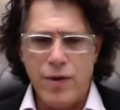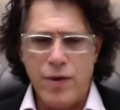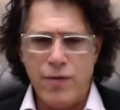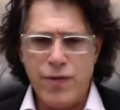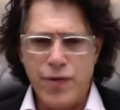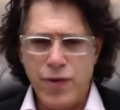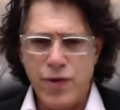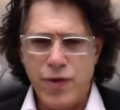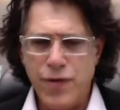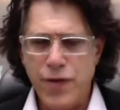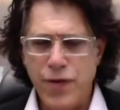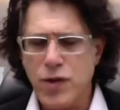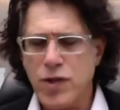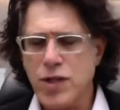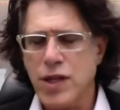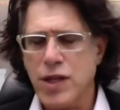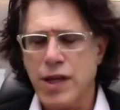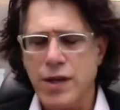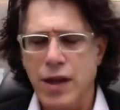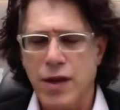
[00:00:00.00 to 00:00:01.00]
The
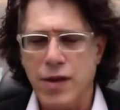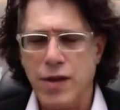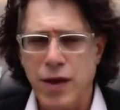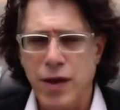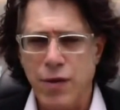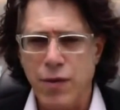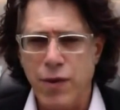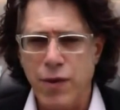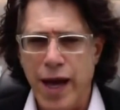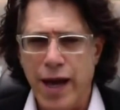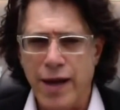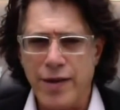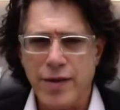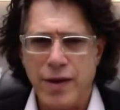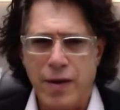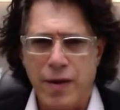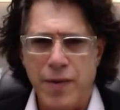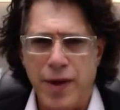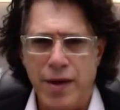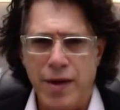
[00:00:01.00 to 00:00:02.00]
first thing that we ask
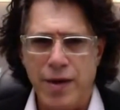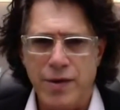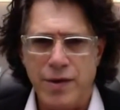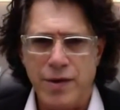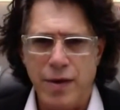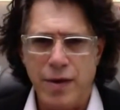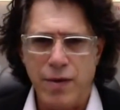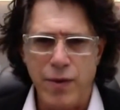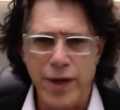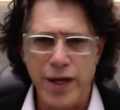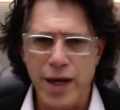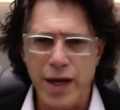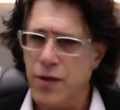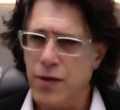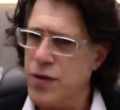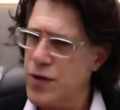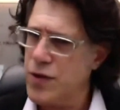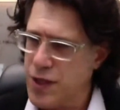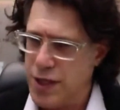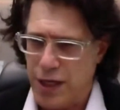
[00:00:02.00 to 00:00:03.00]
them is, we
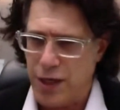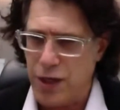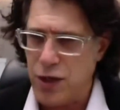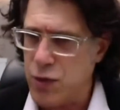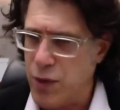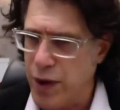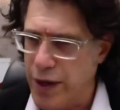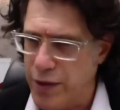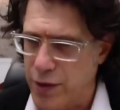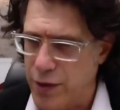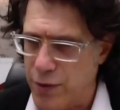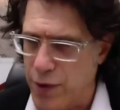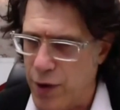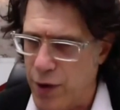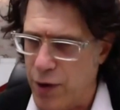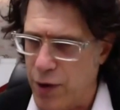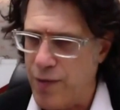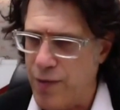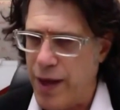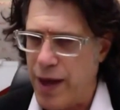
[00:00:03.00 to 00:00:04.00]
gather the C-suite in the
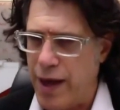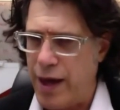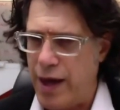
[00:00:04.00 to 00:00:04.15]
room,